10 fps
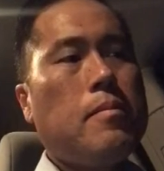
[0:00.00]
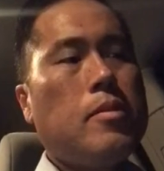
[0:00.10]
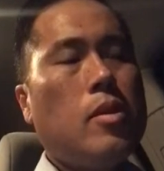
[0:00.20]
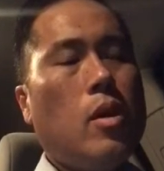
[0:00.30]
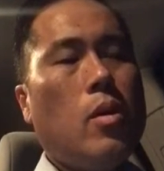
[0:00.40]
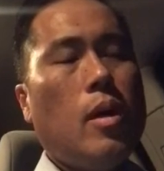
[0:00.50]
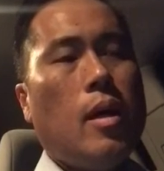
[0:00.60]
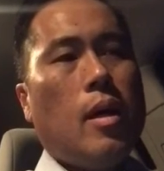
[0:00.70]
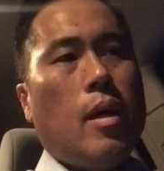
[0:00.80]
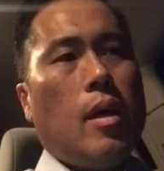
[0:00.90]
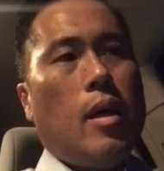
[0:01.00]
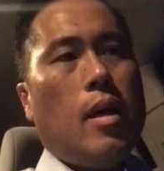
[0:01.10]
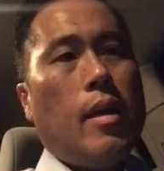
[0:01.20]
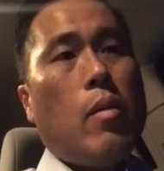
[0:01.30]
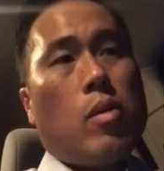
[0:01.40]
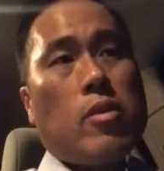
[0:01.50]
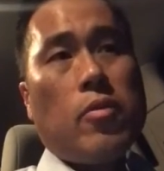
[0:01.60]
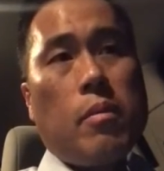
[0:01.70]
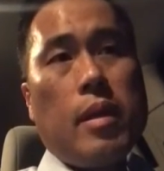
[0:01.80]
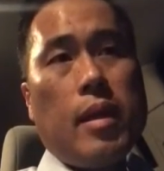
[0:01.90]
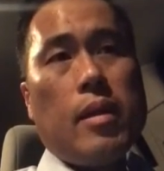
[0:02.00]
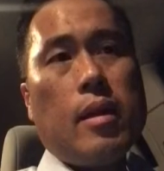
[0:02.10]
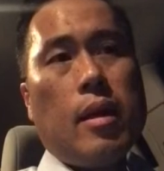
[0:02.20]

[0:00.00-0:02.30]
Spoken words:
So that works for me.